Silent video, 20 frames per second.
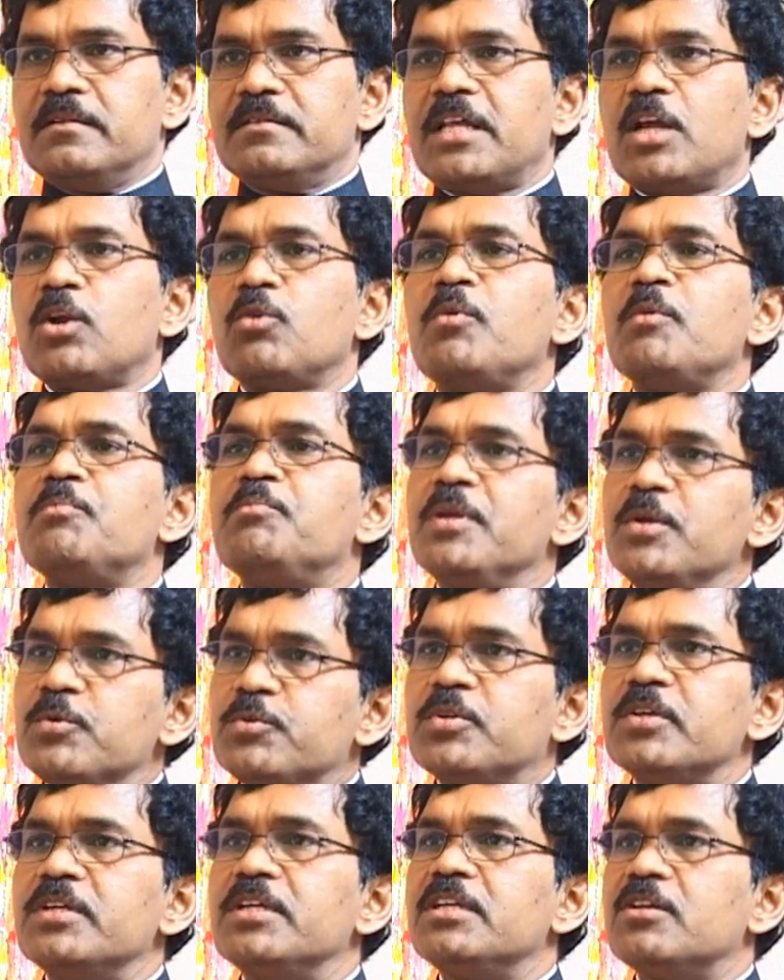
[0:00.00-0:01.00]
there will be
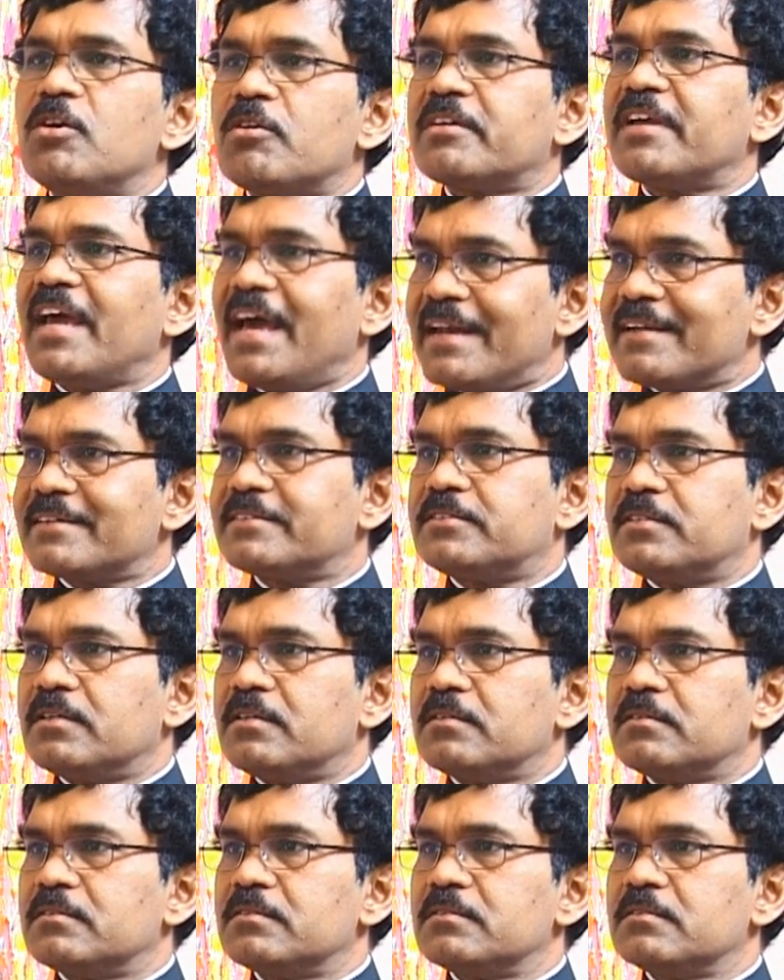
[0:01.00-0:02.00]
beauty in your
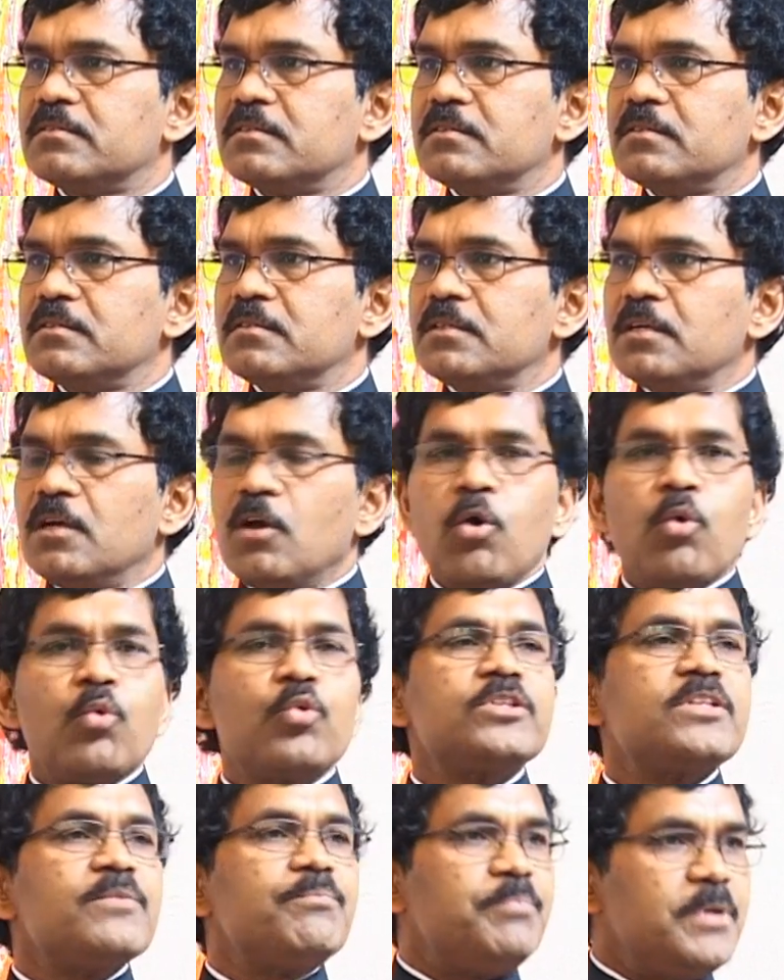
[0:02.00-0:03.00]
character.
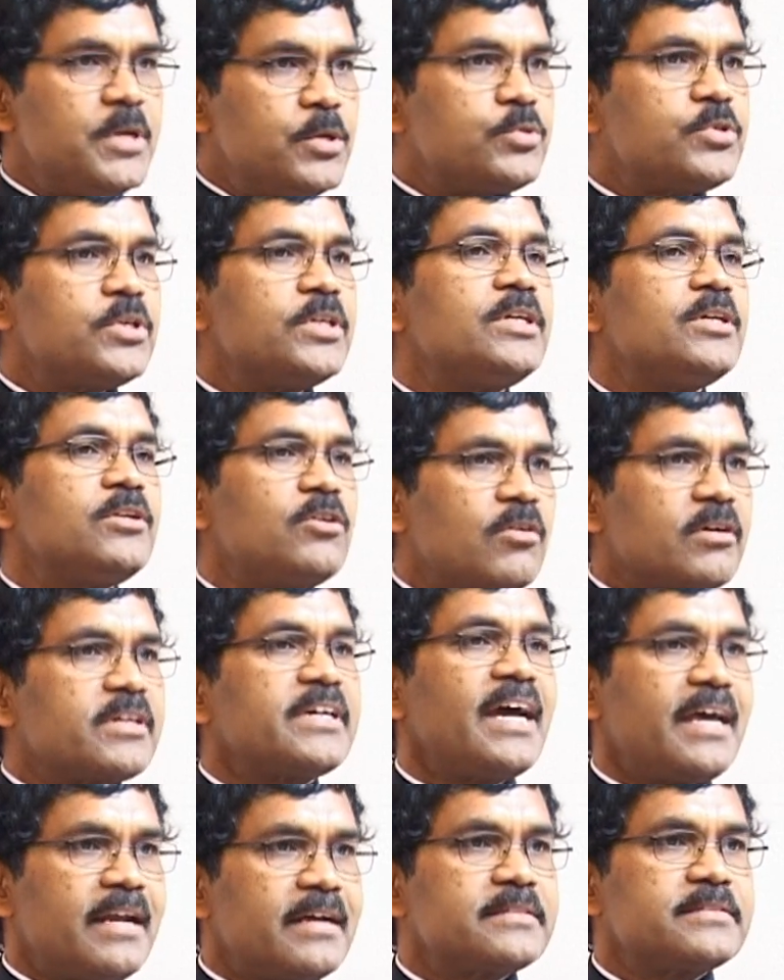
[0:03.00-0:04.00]
With beauty in your
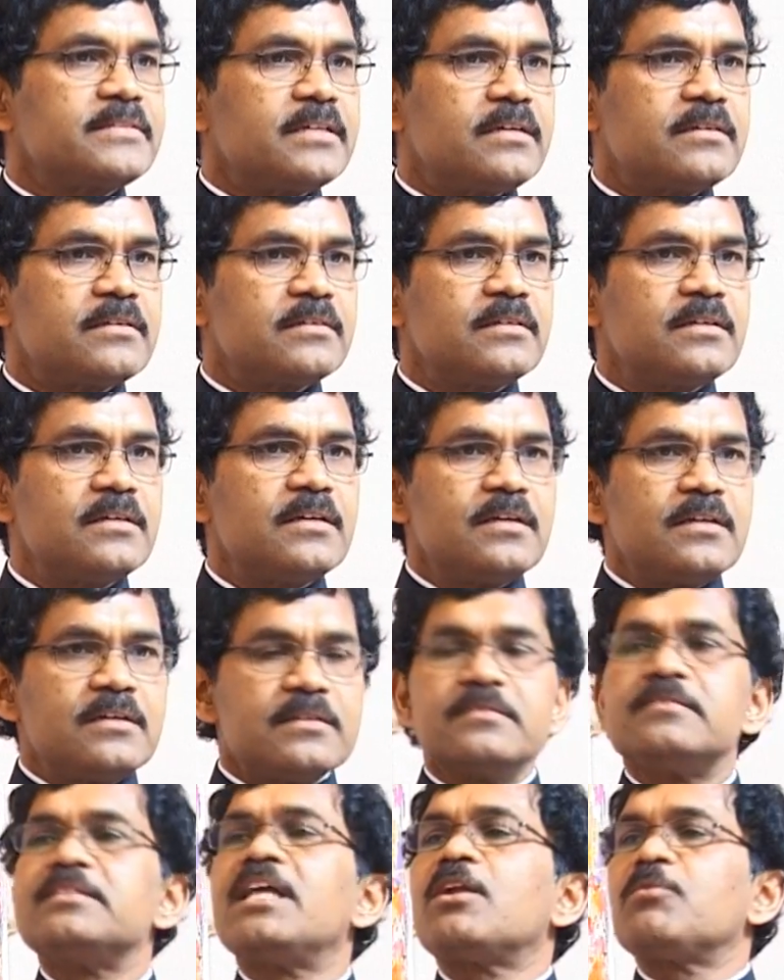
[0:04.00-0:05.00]
character,
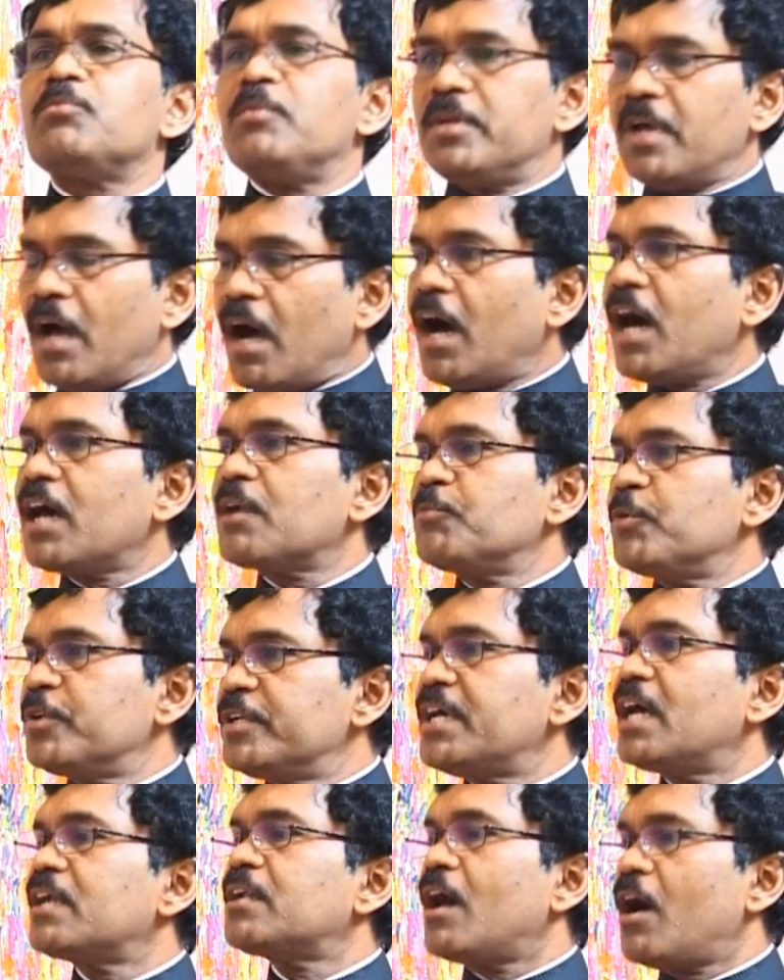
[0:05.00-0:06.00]
there will be
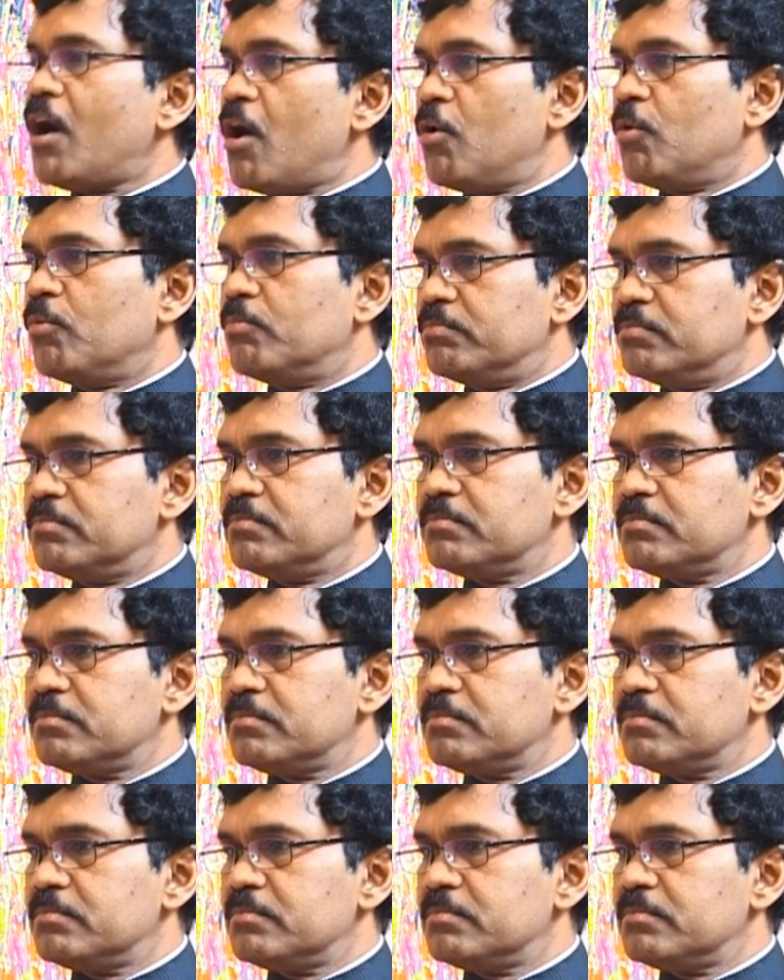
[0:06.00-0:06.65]
harmony at home.